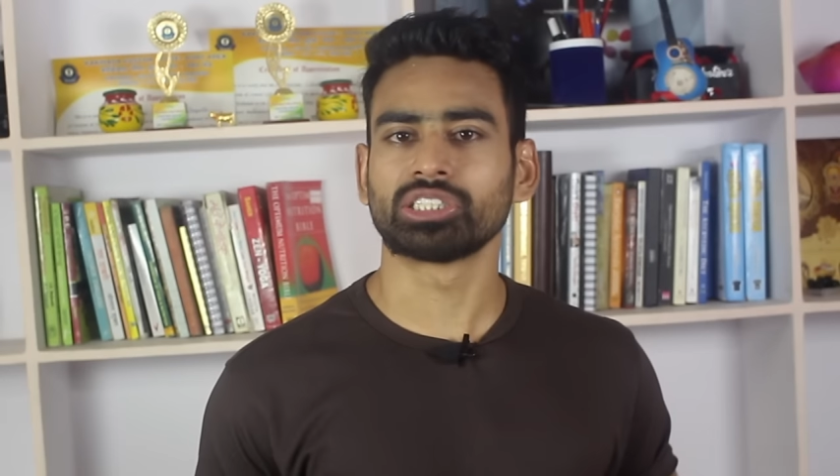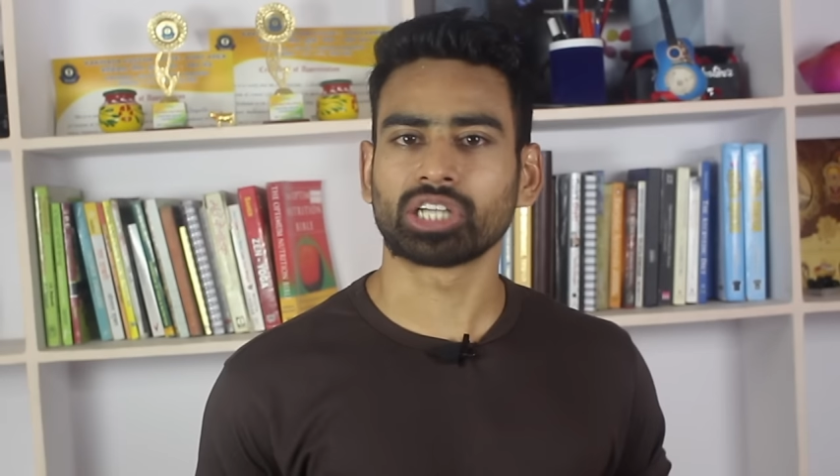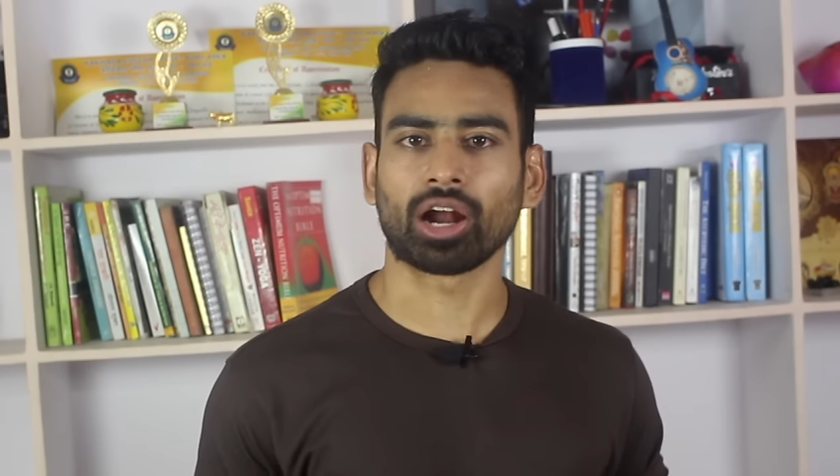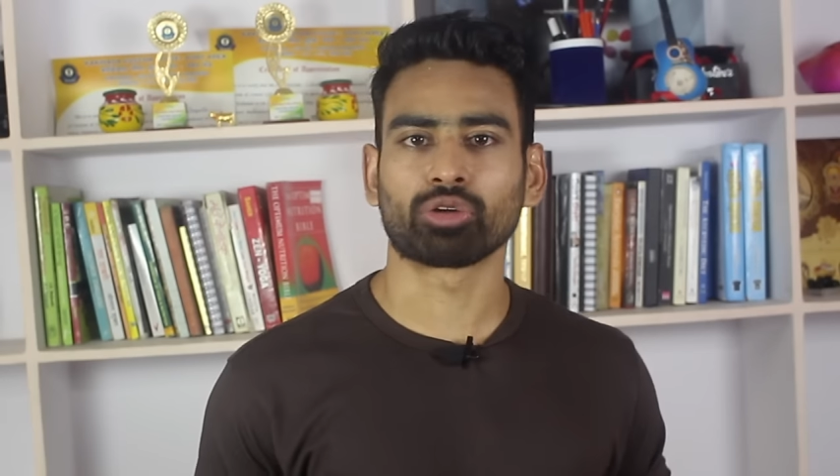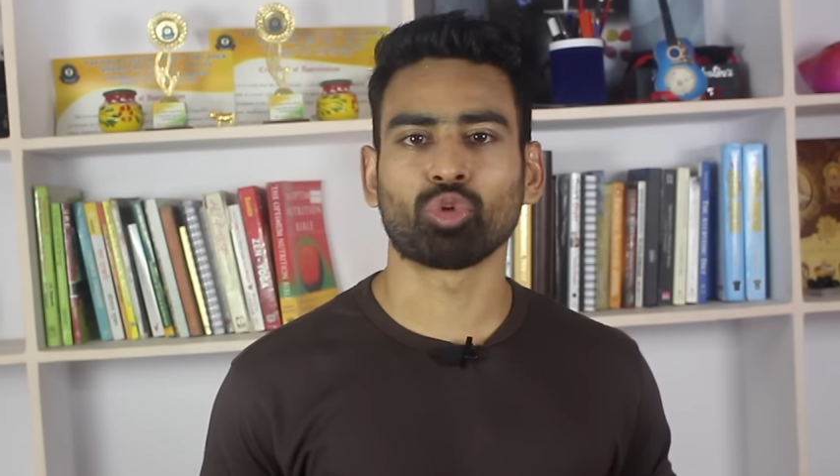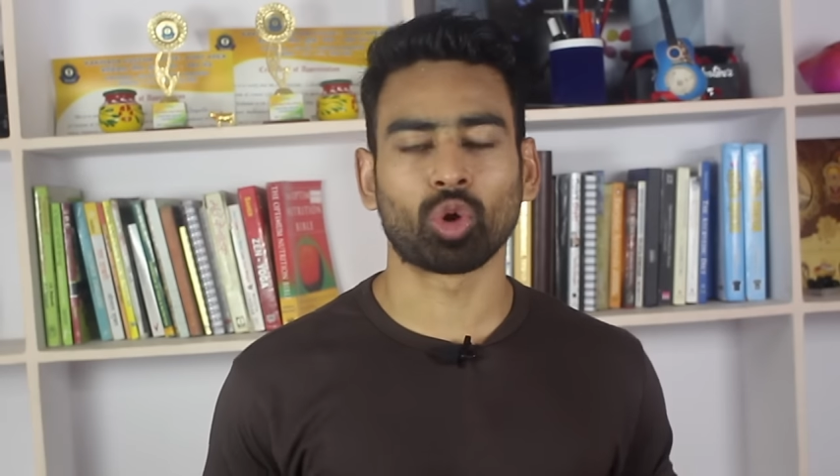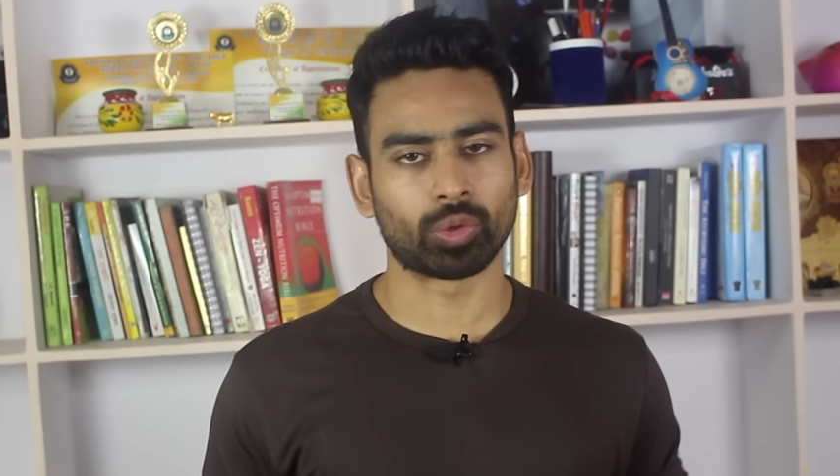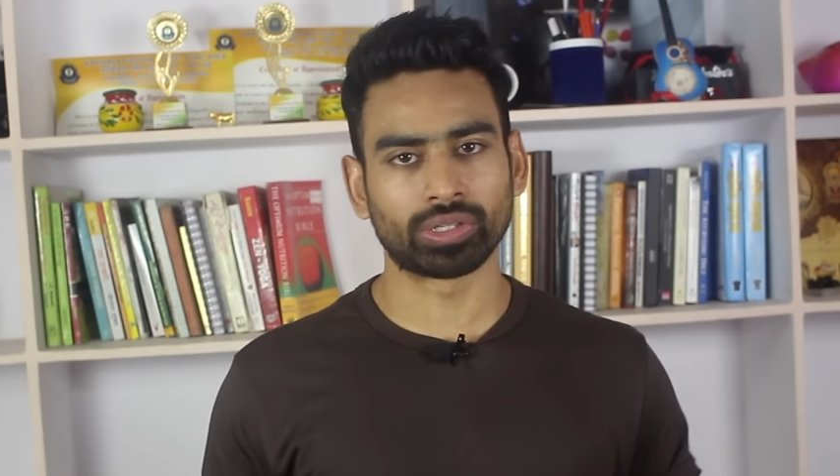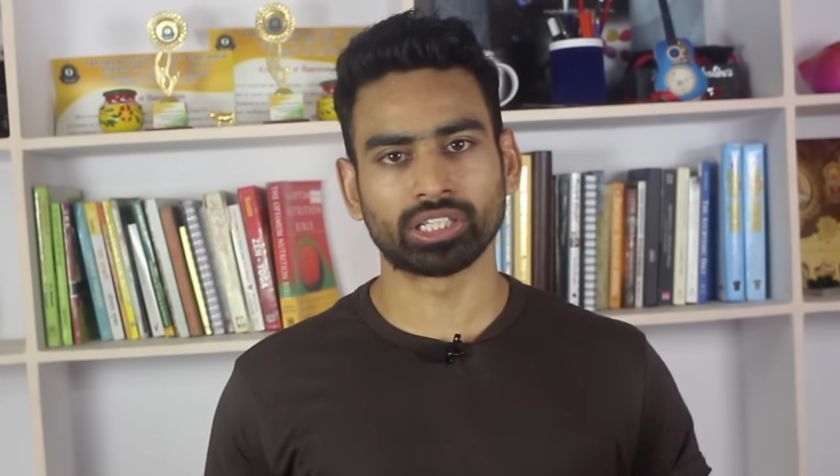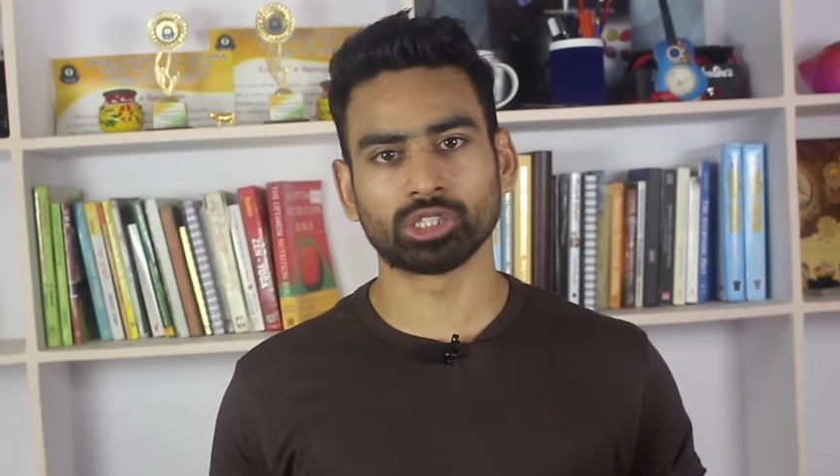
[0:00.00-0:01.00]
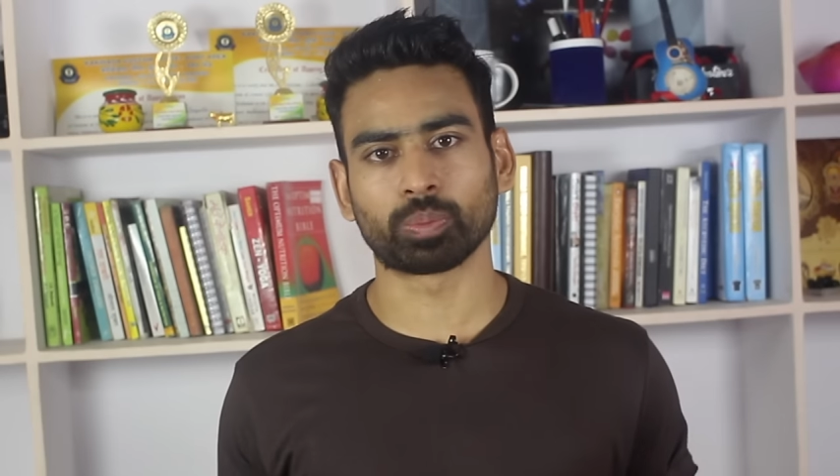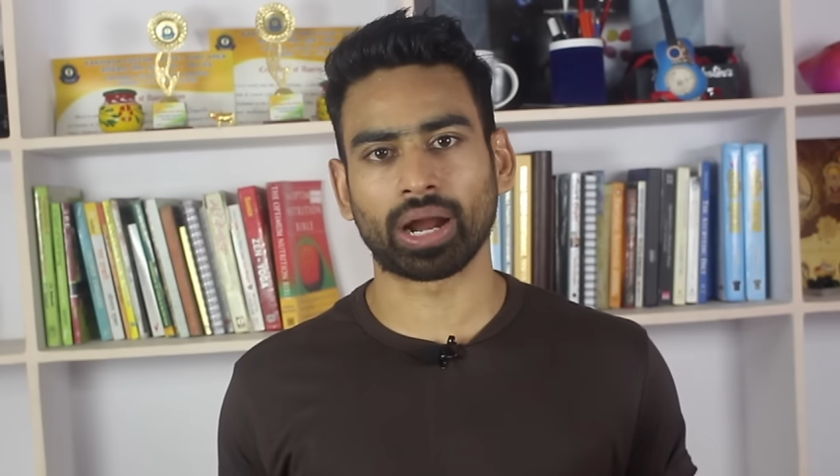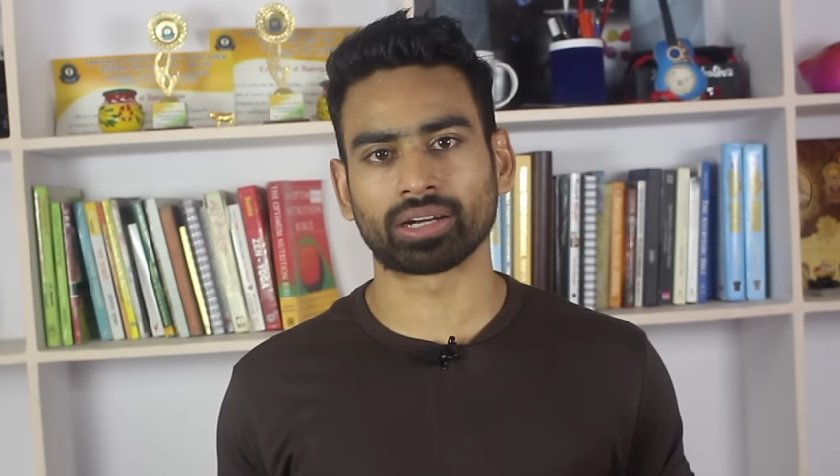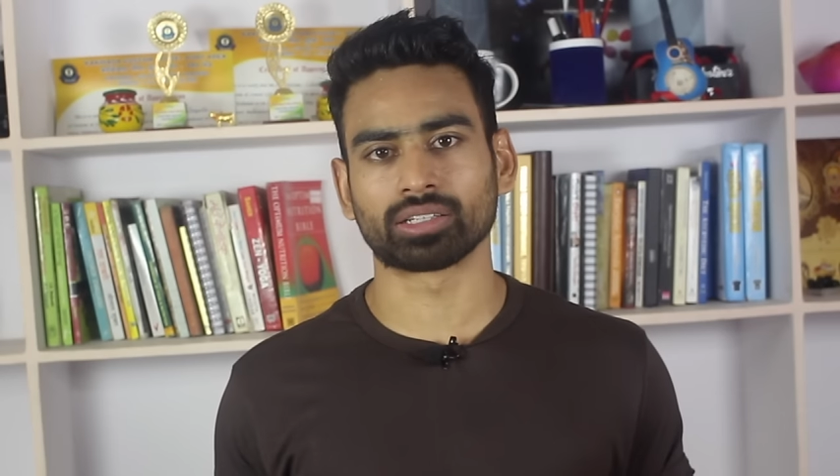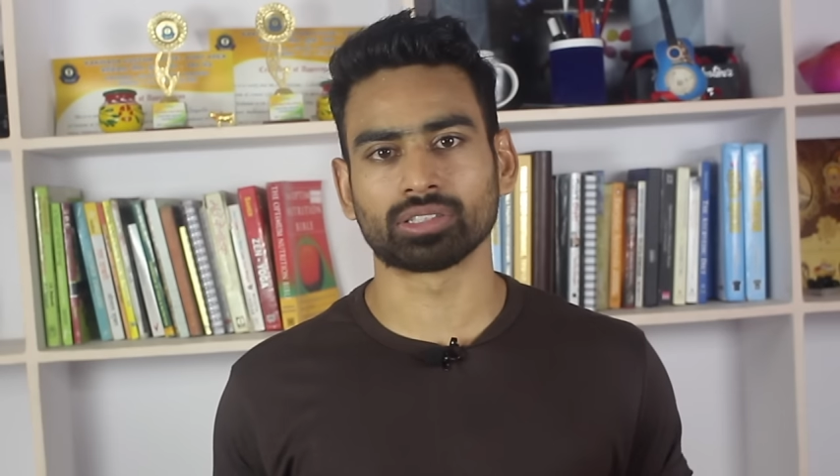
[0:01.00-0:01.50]
start following these
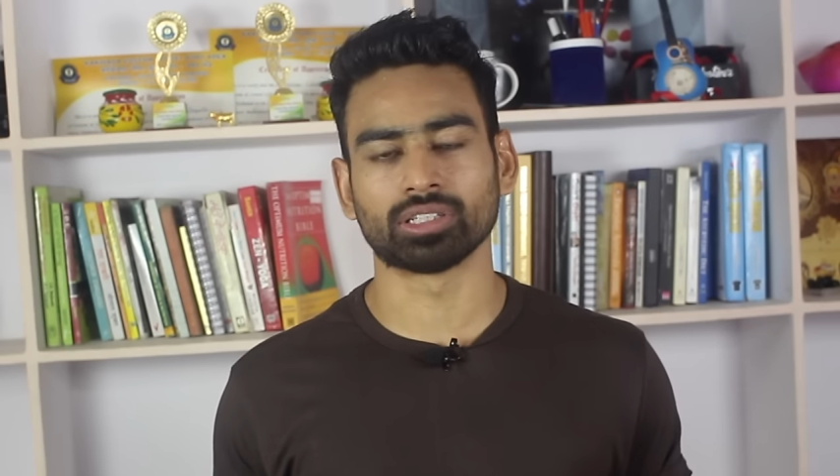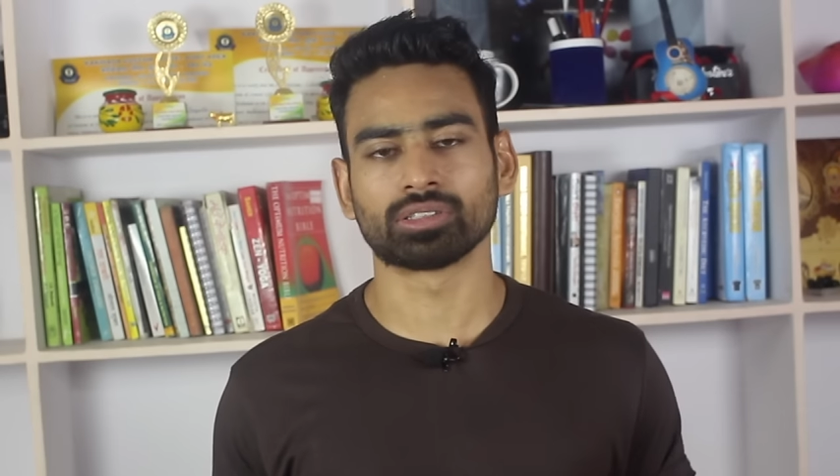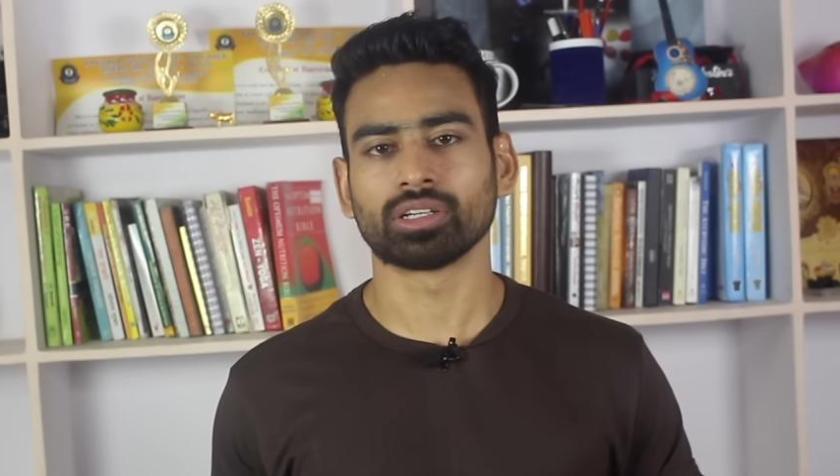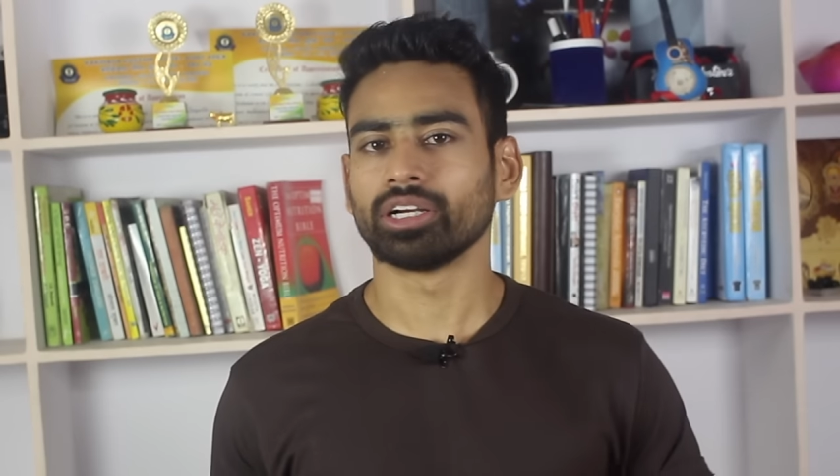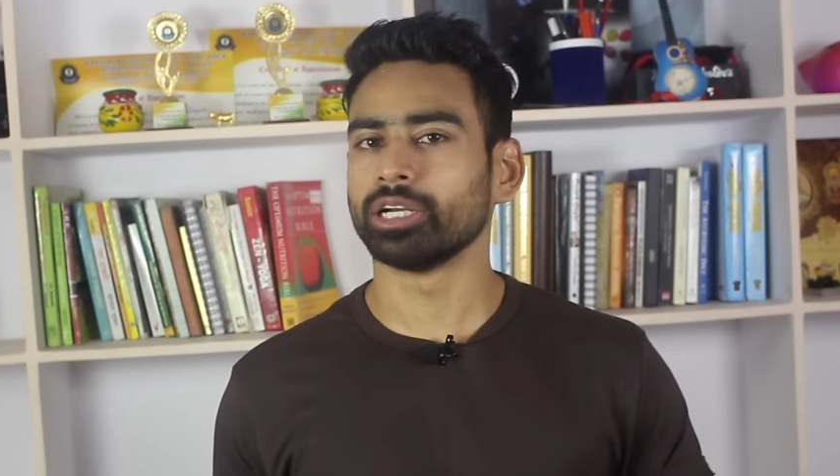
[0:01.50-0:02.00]
practices,